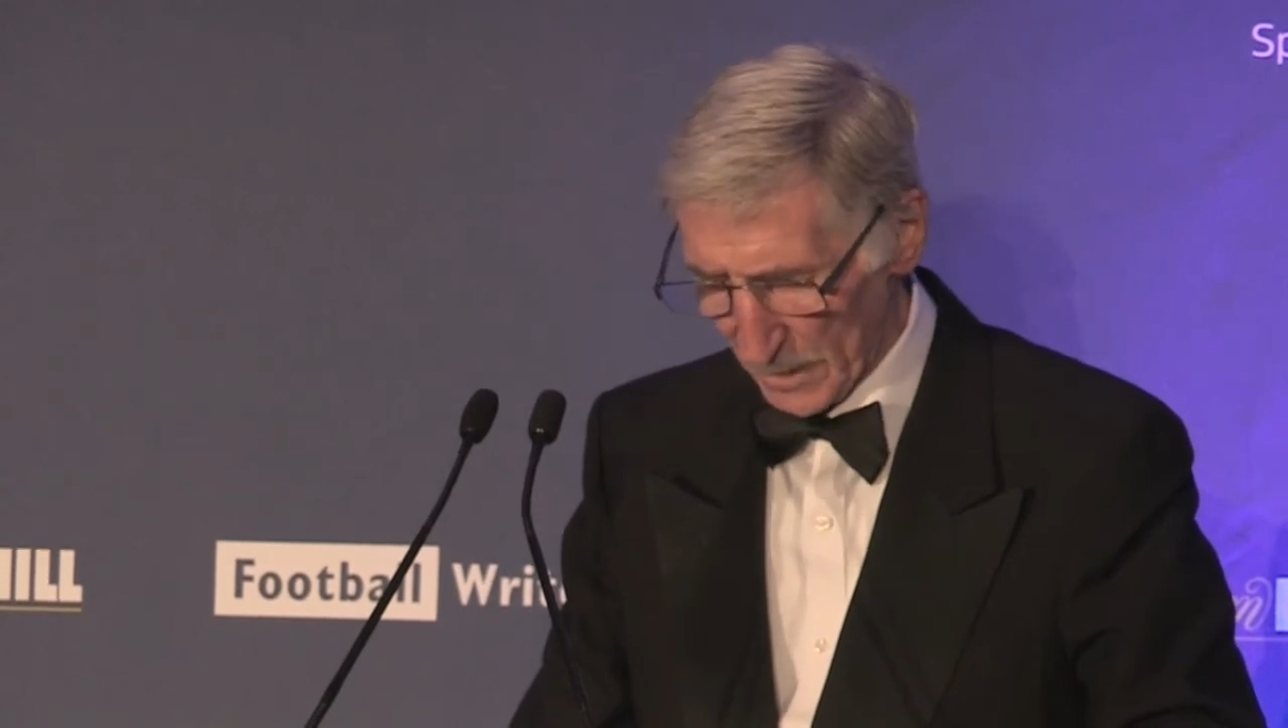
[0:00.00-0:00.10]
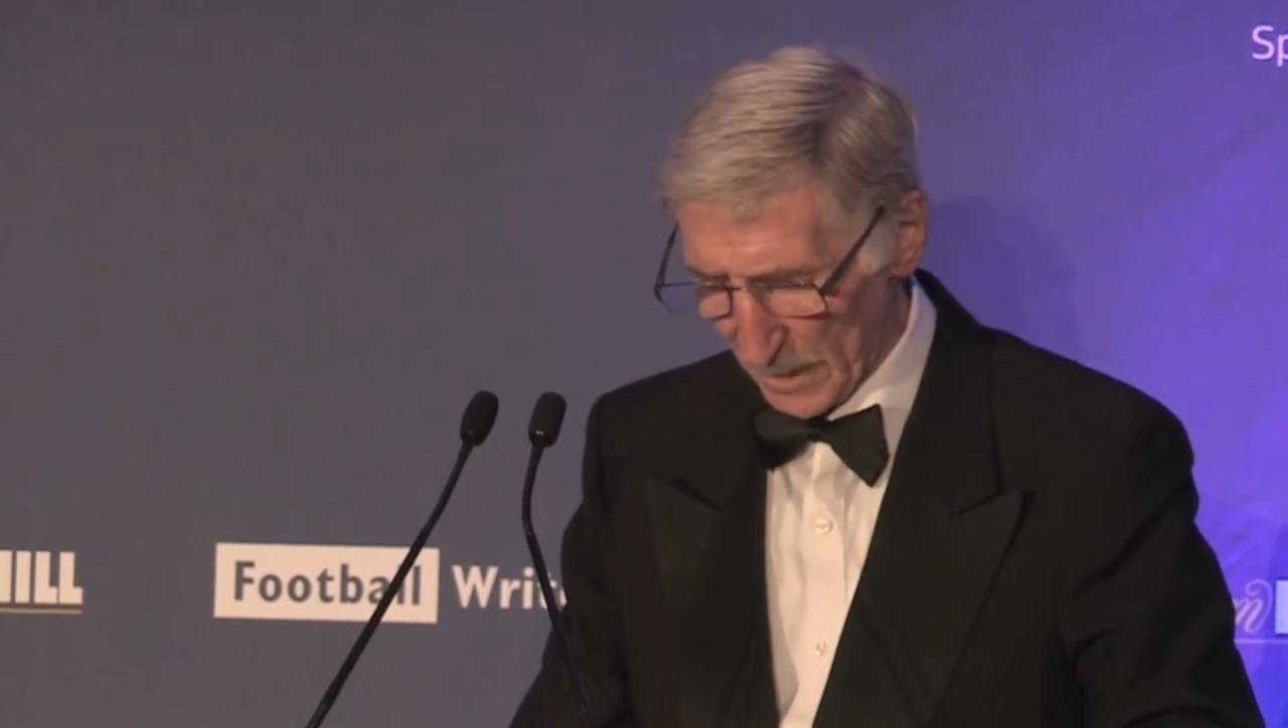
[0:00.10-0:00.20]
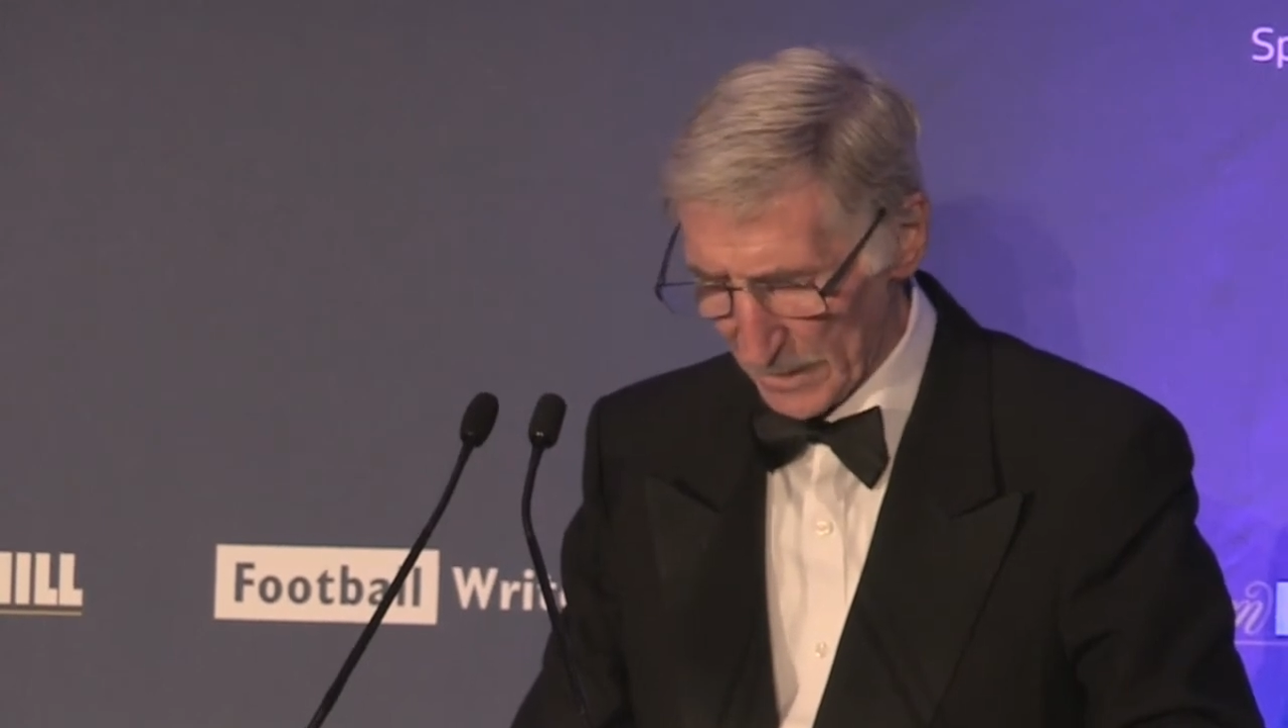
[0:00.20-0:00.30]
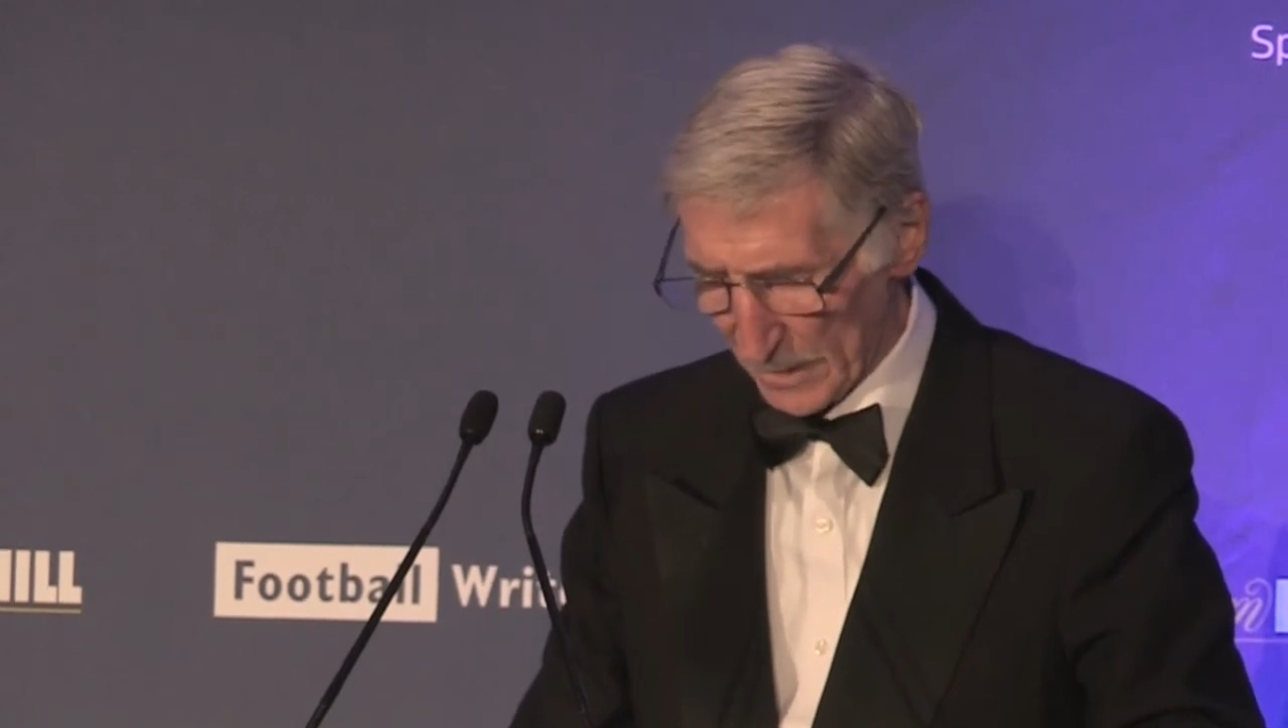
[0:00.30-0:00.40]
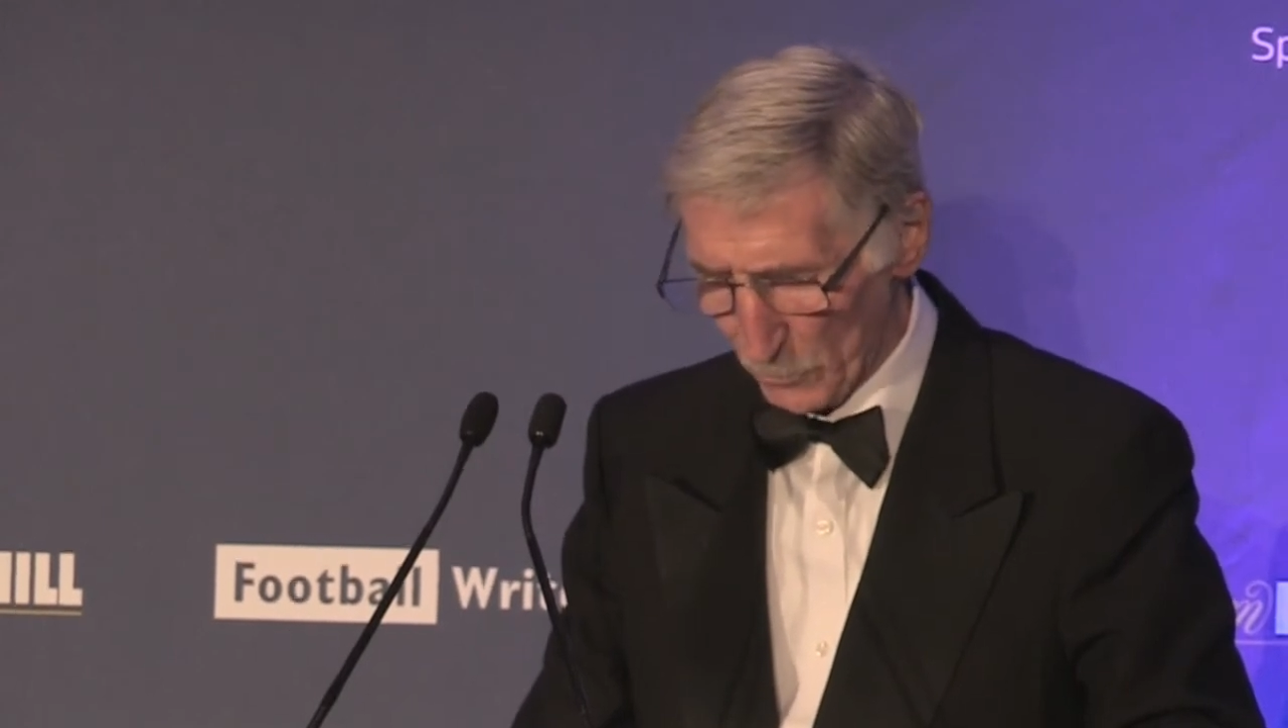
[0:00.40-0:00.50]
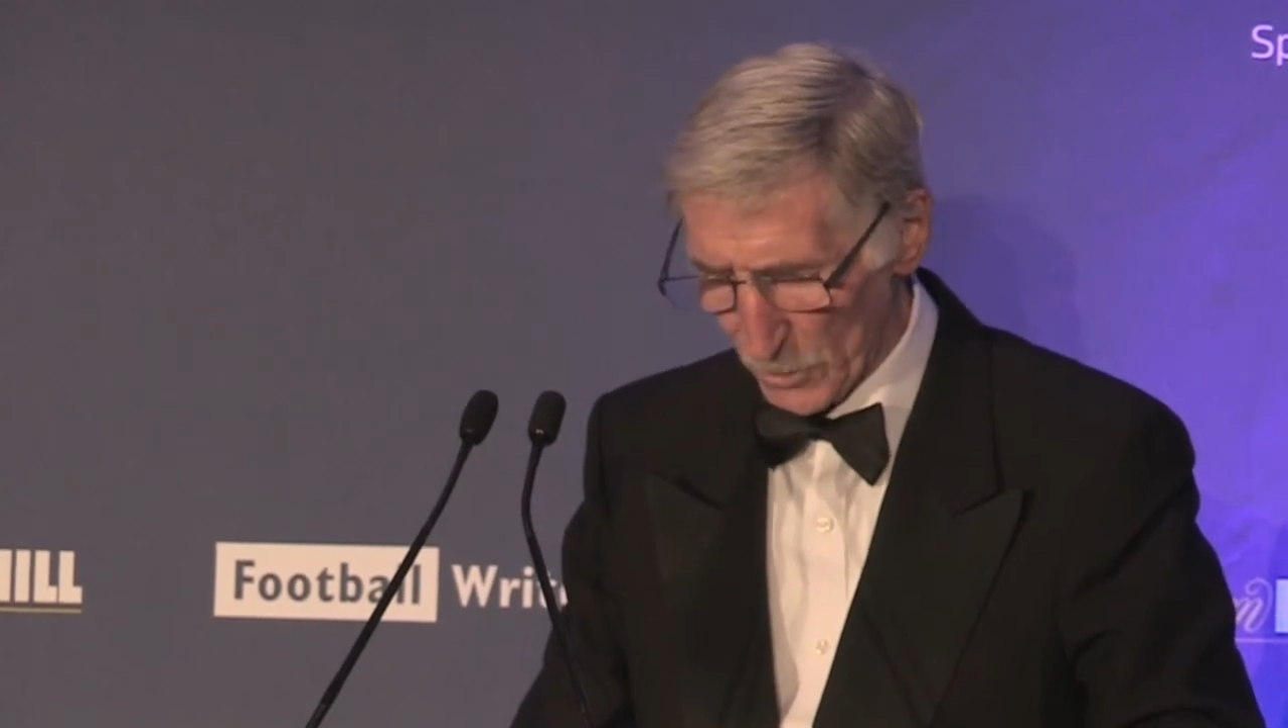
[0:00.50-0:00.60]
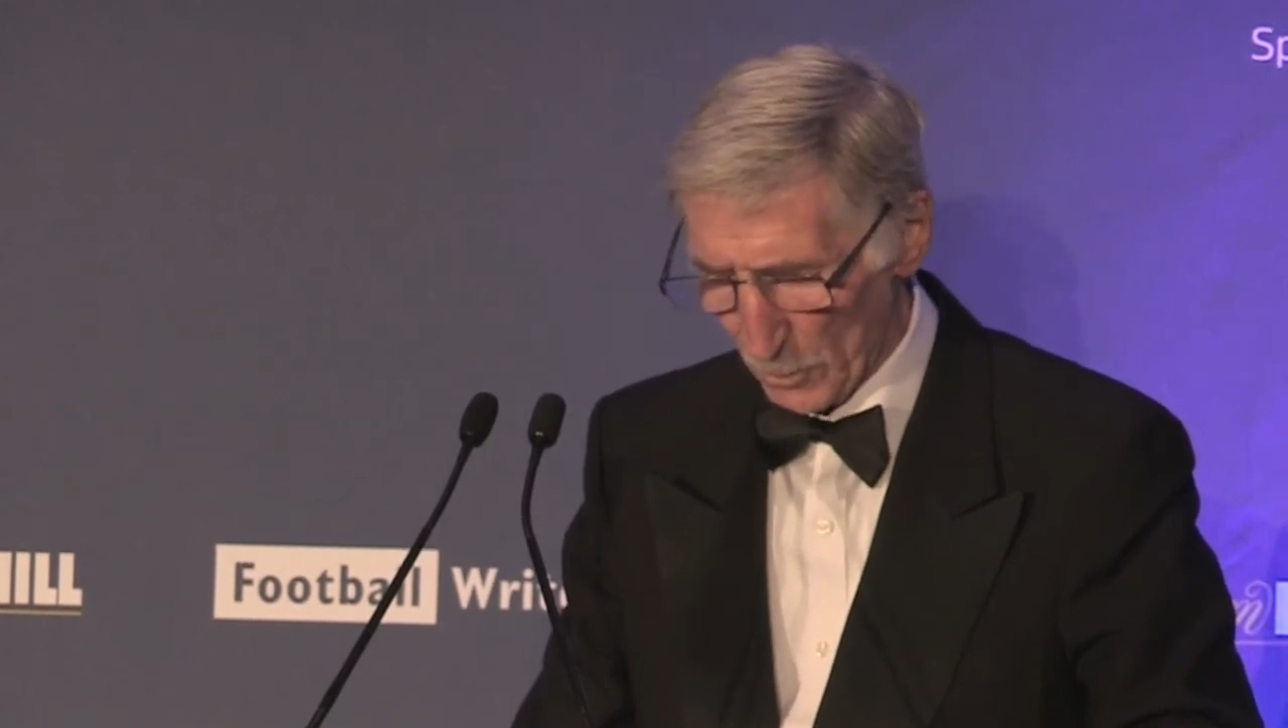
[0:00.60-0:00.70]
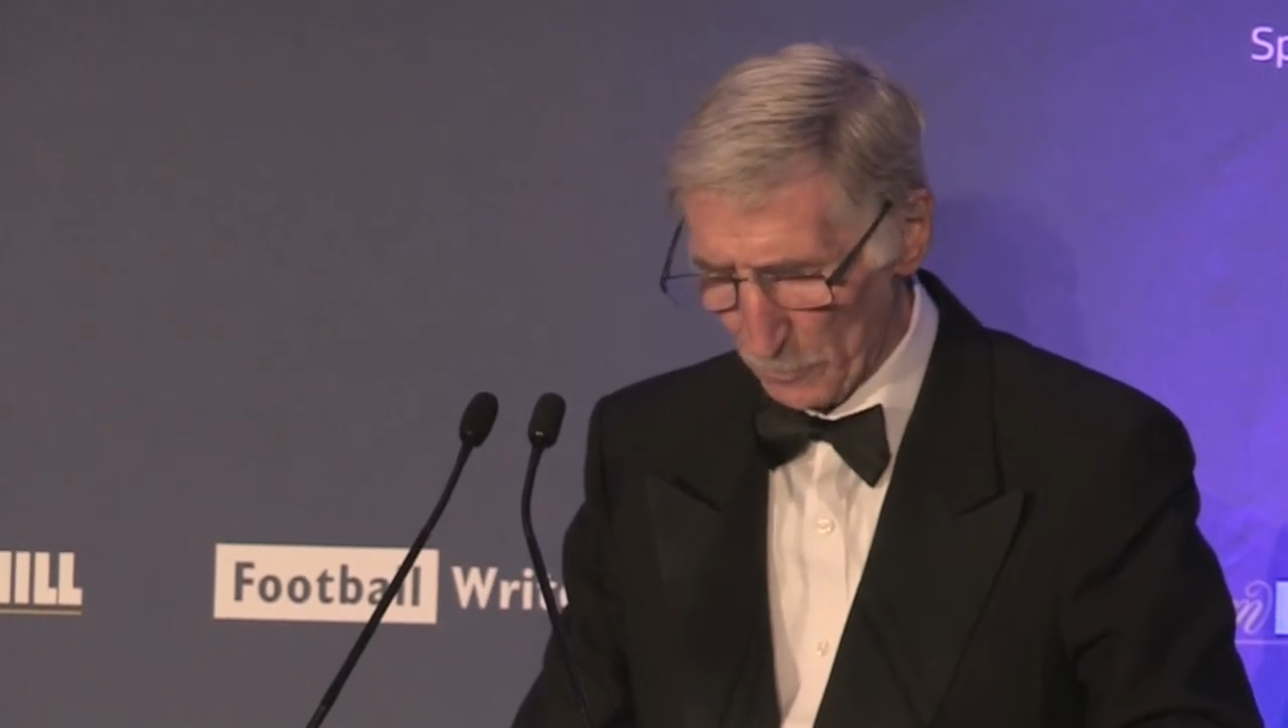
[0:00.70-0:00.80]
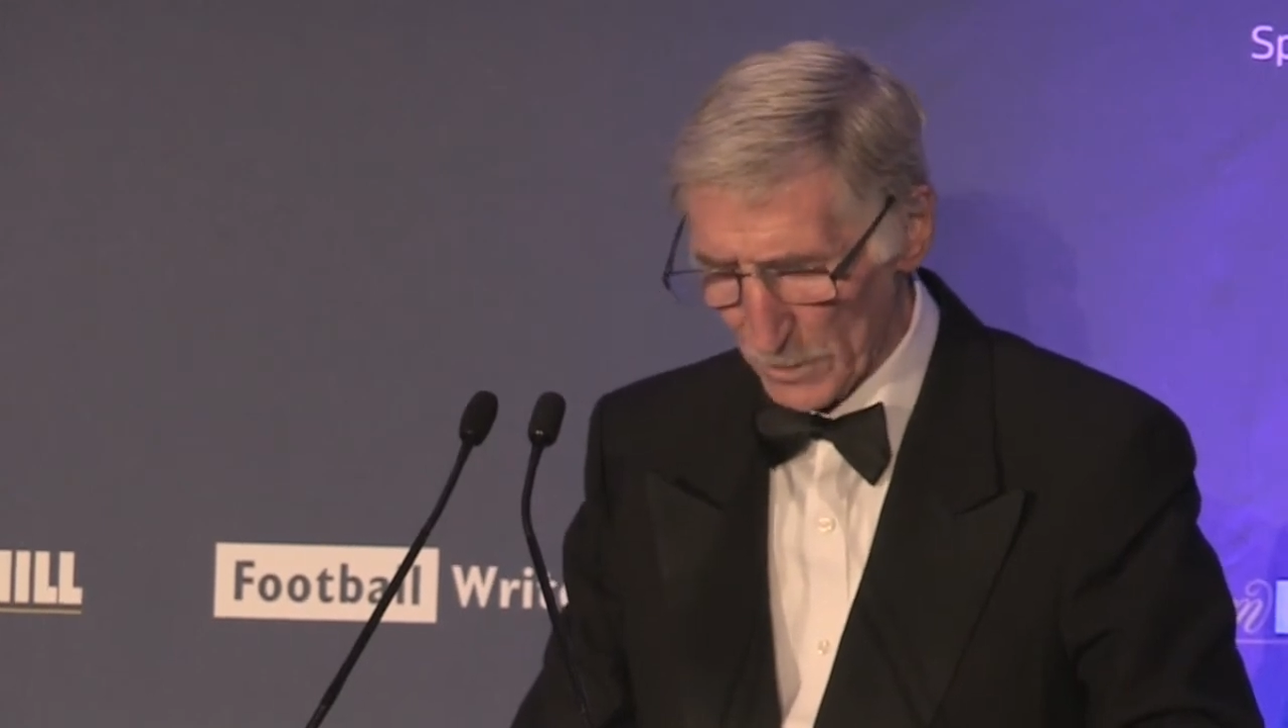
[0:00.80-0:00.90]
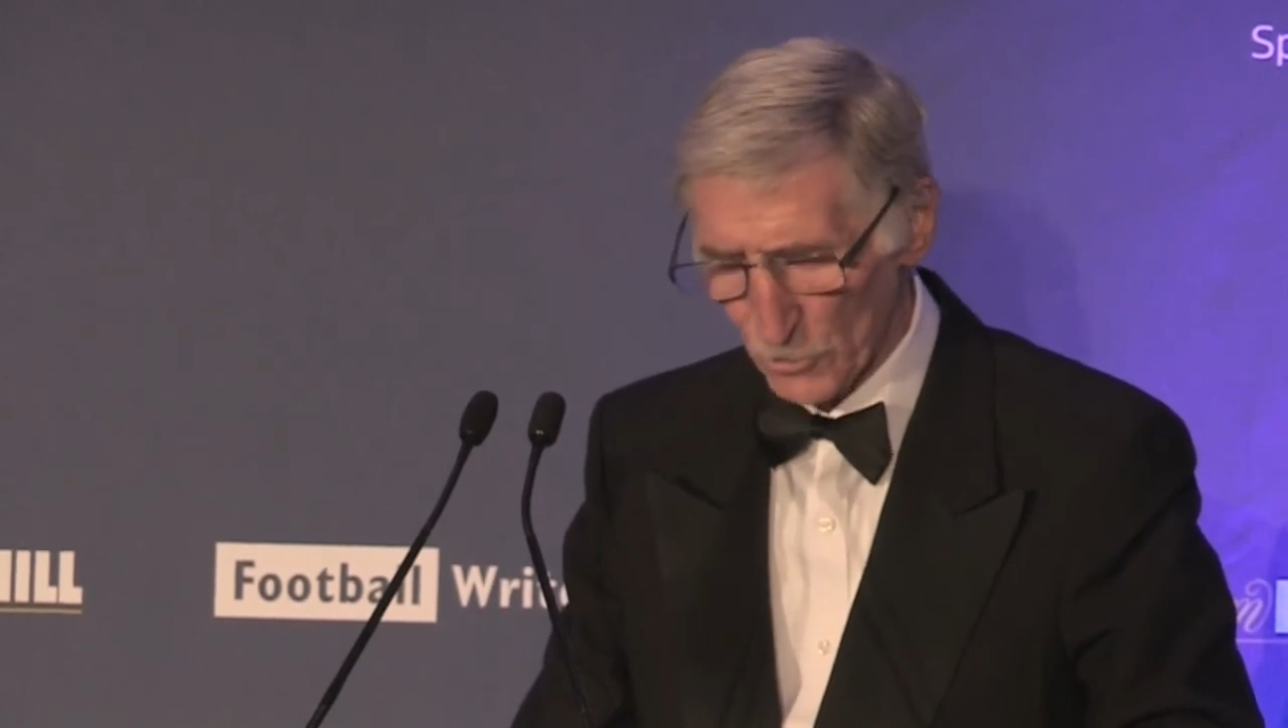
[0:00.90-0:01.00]
And there we
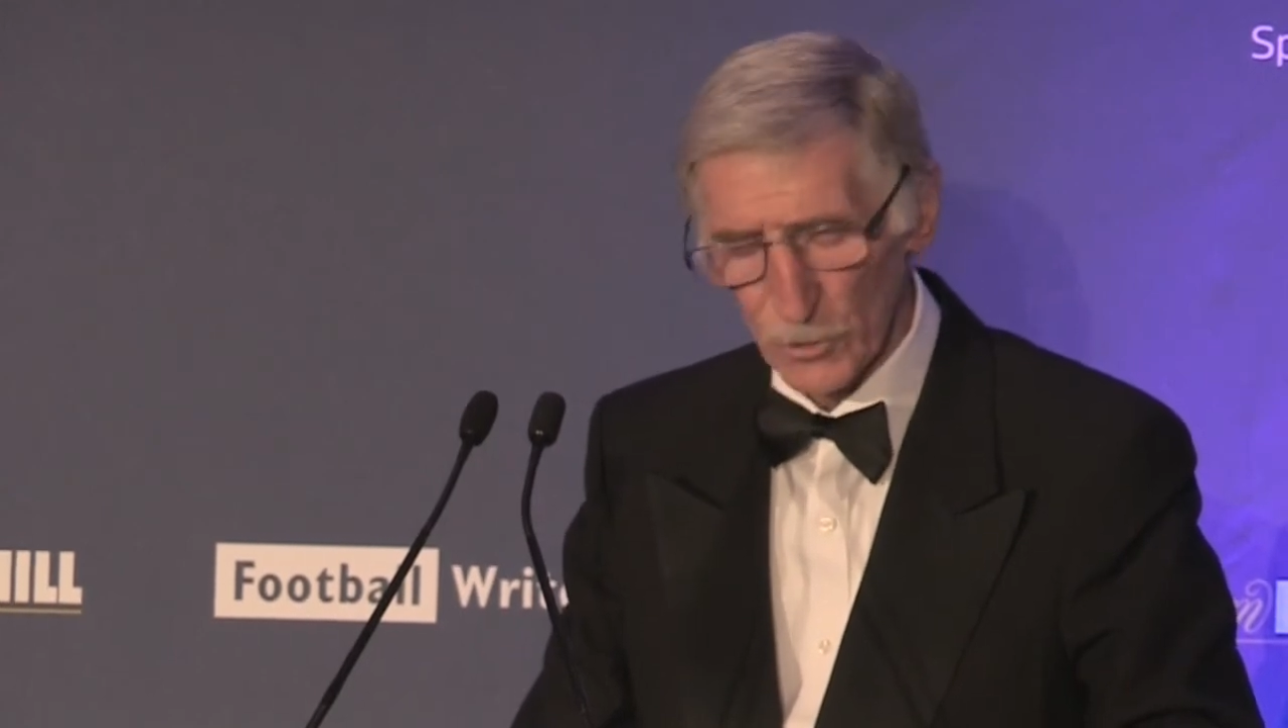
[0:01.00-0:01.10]
got beat